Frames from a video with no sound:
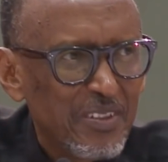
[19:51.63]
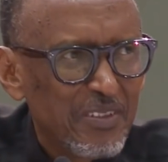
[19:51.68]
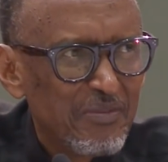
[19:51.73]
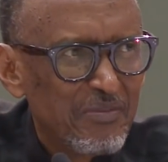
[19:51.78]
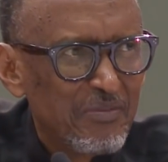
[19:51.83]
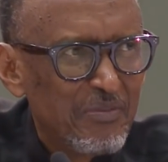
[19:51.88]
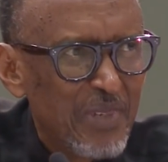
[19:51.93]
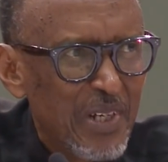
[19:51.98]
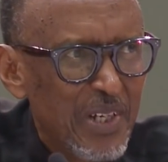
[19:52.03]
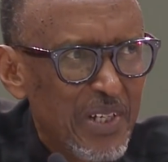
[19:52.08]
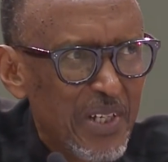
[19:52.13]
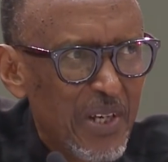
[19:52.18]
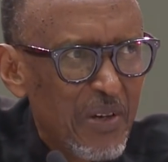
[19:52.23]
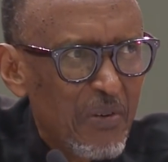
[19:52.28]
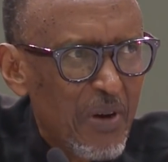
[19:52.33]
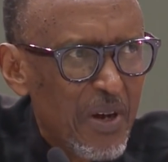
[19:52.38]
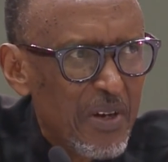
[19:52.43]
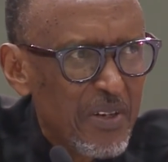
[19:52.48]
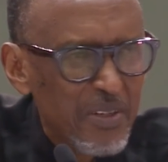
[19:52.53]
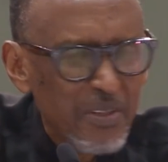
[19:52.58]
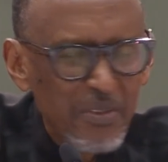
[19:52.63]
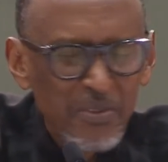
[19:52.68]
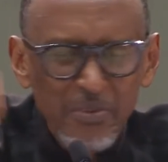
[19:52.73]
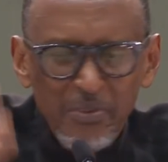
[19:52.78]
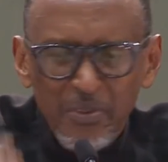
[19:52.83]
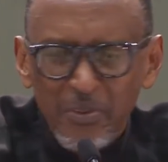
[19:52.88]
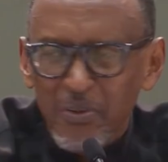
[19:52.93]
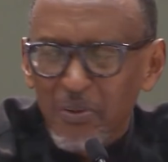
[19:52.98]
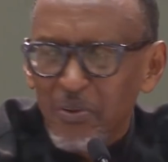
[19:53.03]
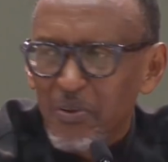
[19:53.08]
But I wanted to
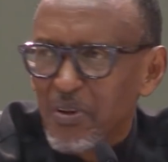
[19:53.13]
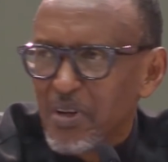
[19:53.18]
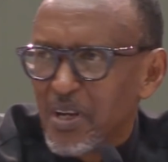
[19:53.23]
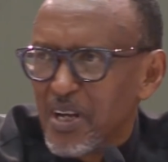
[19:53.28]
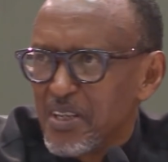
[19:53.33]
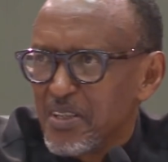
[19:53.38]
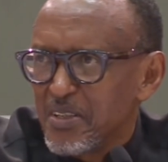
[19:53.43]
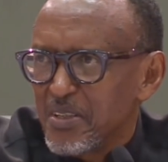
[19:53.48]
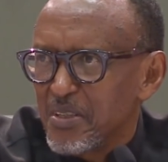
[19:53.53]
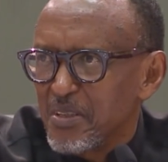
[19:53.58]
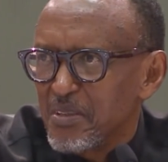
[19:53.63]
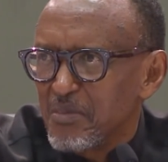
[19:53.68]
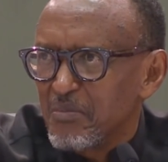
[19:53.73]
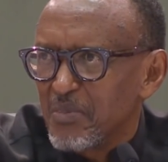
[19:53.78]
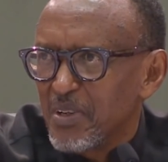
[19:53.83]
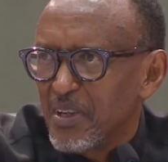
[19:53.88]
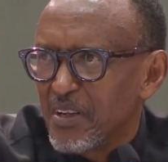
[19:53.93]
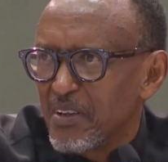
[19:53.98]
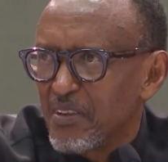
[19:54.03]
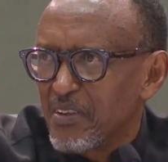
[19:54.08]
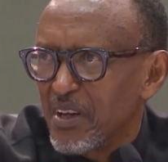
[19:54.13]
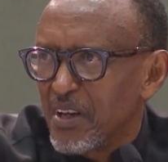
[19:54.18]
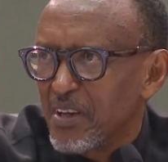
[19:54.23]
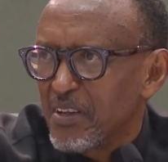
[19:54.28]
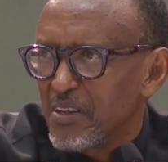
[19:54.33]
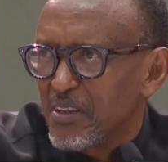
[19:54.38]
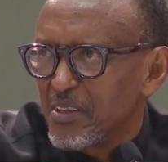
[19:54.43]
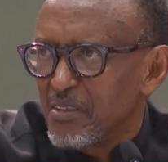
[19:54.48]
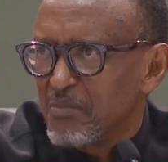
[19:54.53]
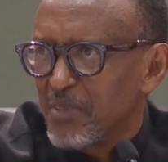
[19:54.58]
recognize him and thank
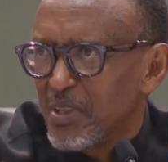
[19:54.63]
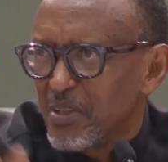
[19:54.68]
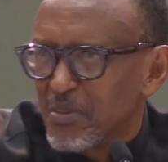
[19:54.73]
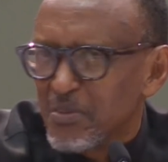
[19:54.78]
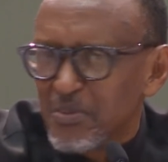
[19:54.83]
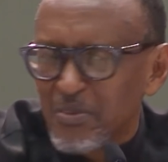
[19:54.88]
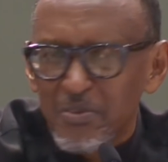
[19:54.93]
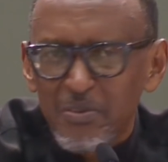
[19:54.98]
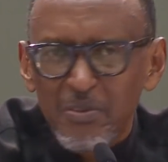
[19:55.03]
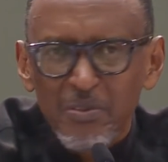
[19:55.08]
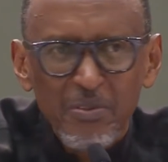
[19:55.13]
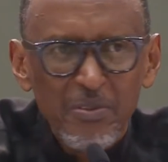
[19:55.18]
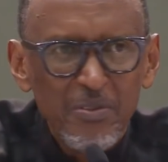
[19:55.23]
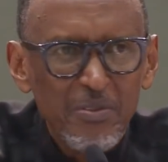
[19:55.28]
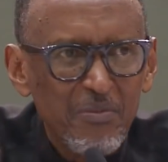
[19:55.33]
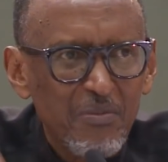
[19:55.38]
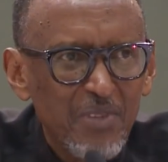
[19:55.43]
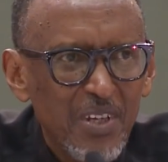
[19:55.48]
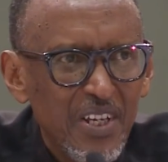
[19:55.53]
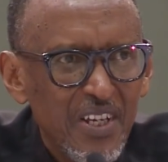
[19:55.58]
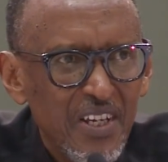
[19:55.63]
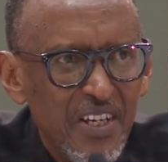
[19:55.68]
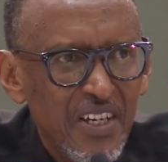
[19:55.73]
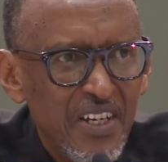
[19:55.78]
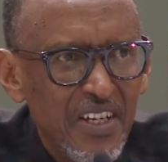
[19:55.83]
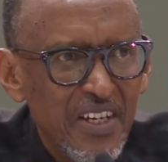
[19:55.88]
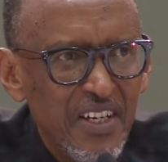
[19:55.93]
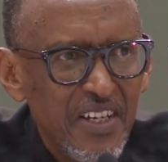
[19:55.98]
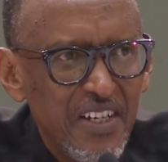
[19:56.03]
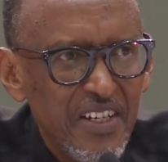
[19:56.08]
him, and also
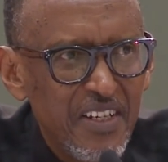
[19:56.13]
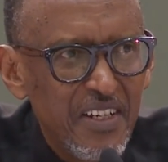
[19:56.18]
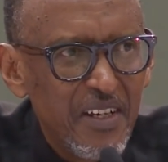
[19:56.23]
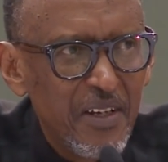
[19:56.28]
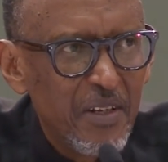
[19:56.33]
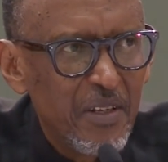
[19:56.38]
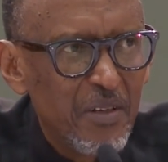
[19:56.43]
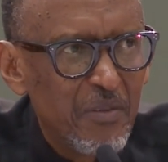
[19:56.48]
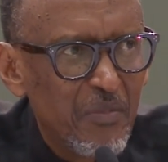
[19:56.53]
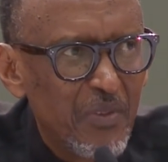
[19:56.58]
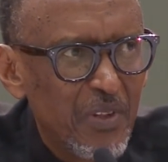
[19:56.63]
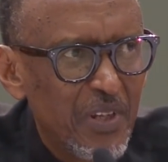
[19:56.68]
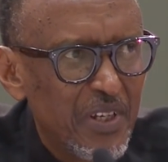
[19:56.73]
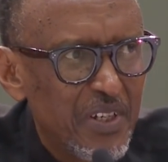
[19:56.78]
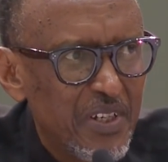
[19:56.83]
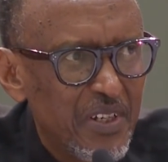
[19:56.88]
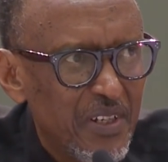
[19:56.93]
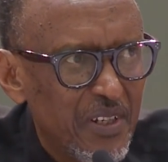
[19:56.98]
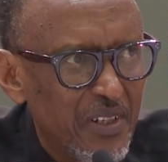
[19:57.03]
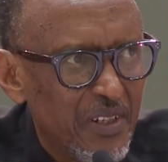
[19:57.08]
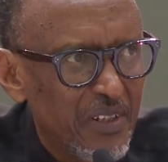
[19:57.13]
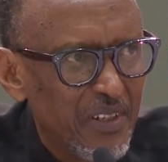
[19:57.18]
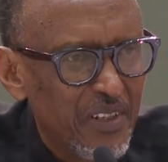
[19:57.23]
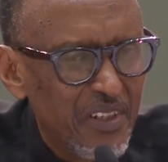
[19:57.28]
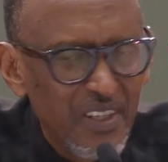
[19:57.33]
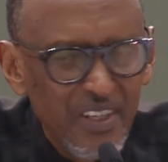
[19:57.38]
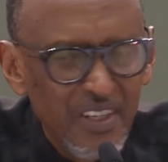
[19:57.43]
tell him that